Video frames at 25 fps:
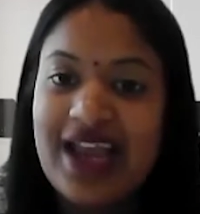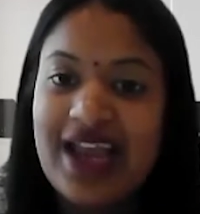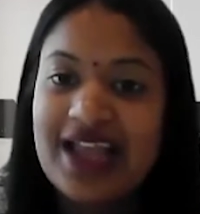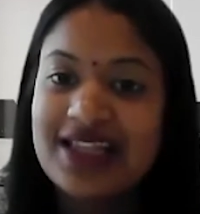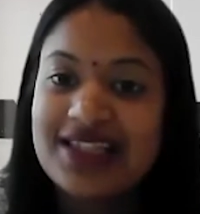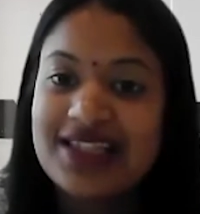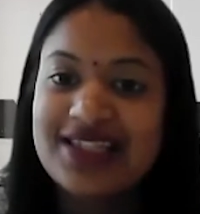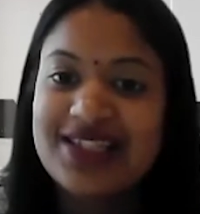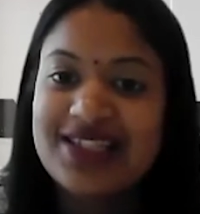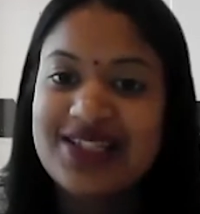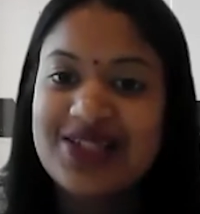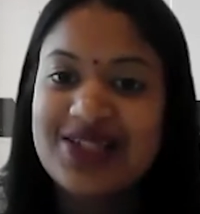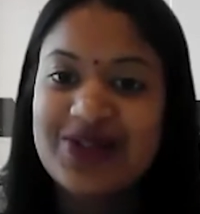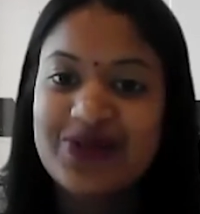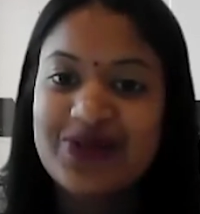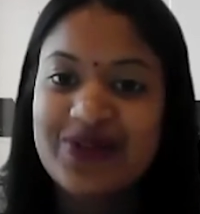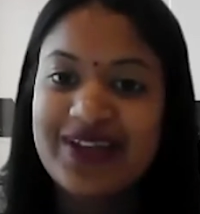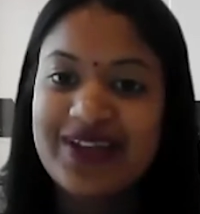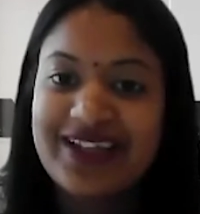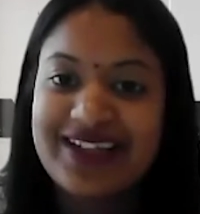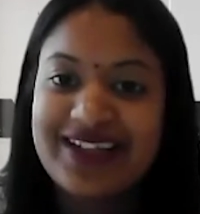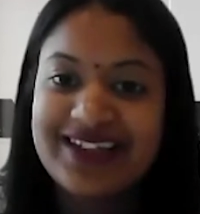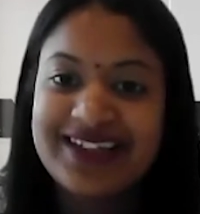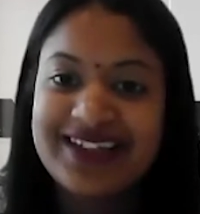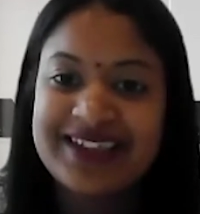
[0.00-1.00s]
it's
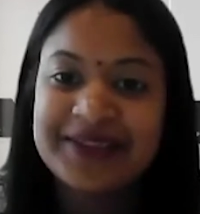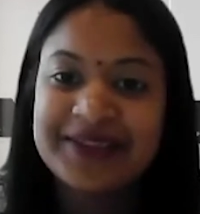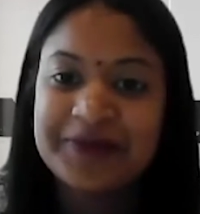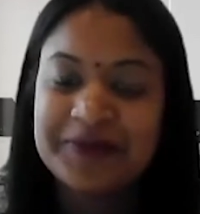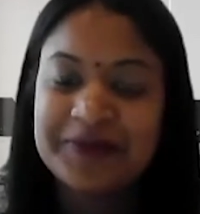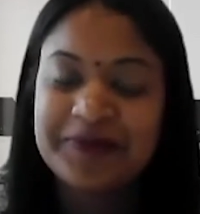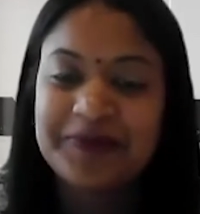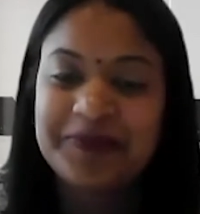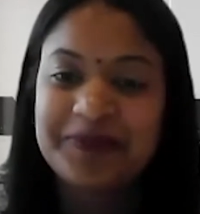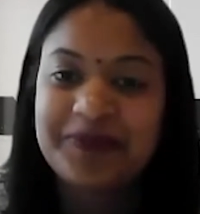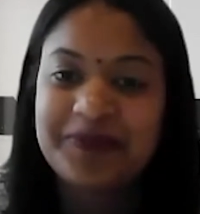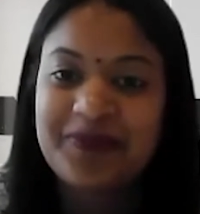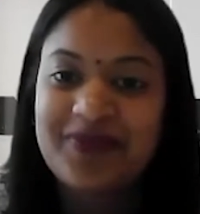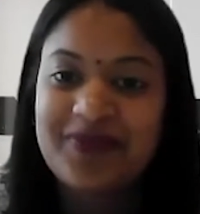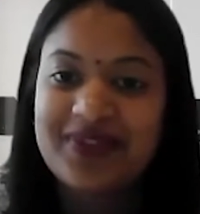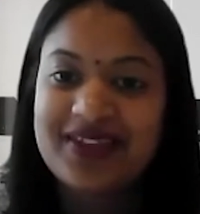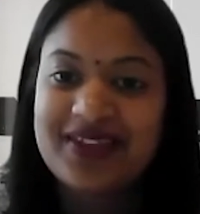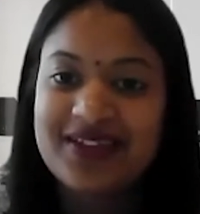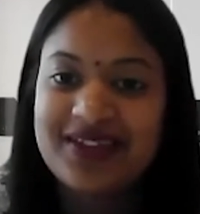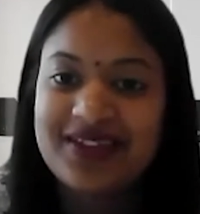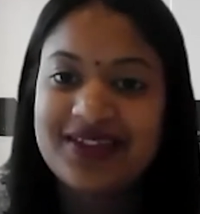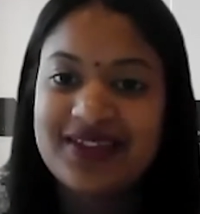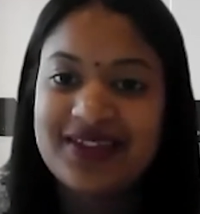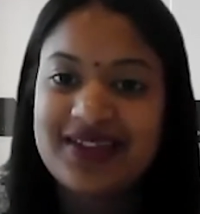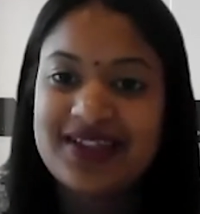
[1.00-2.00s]
doing
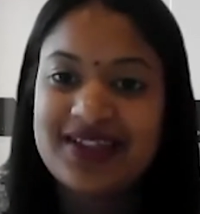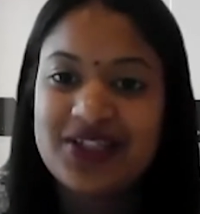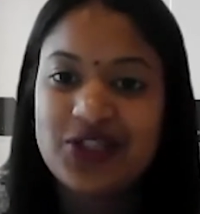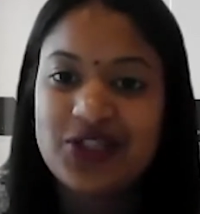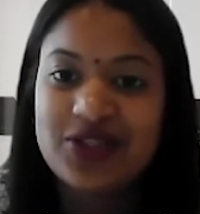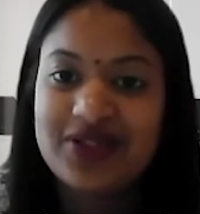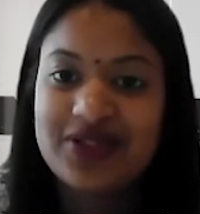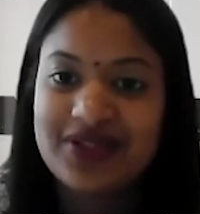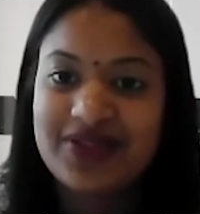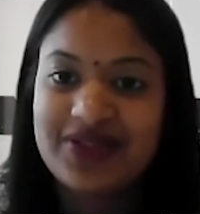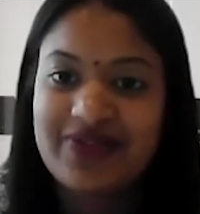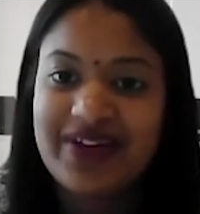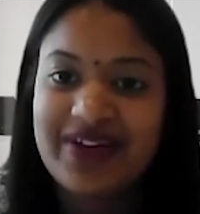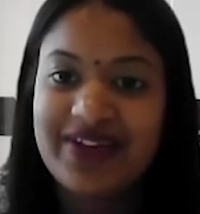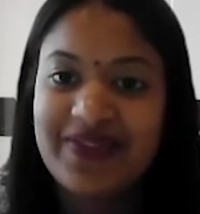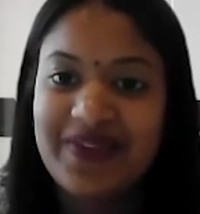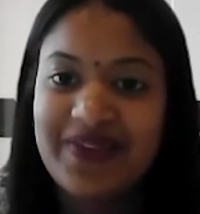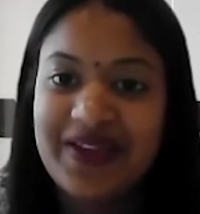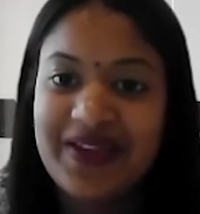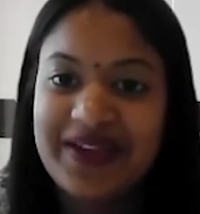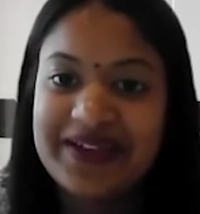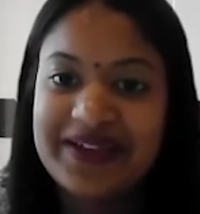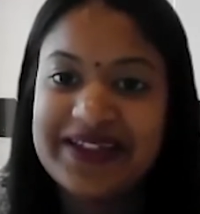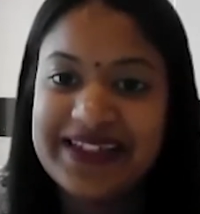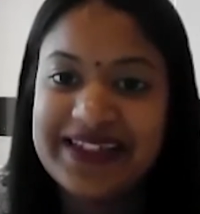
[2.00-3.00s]
just the right
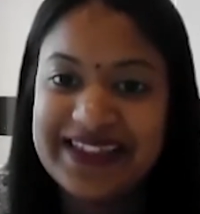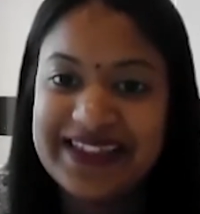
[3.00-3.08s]
thing.